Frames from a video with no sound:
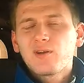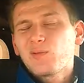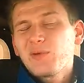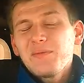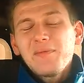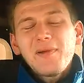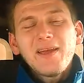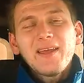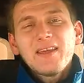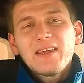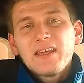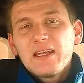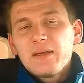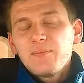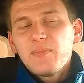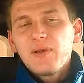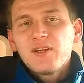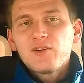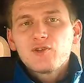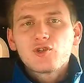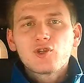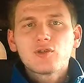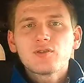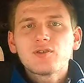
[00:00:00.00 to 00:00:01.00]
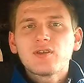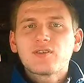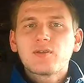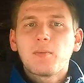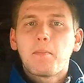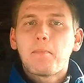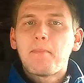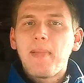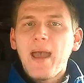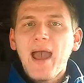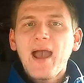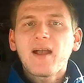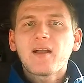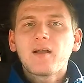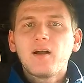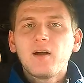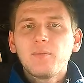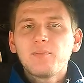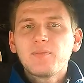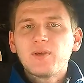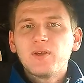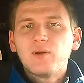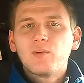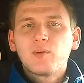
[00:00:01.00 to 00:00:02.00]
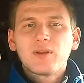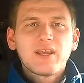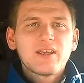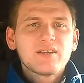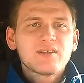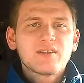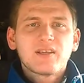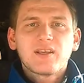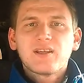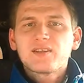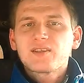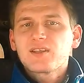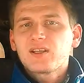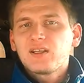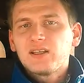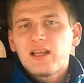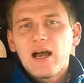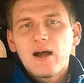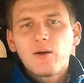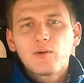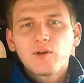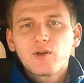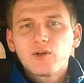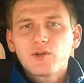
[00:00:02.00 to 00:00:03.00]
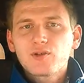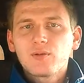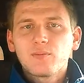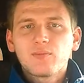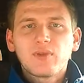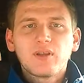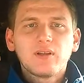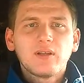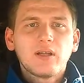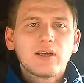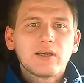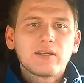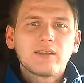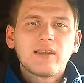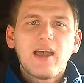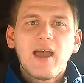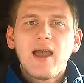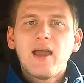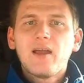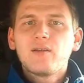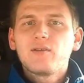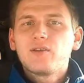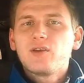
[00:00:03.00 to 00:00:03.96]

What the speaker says: We might keep it just as a backup, you know, in case it gets cloudy or something like that,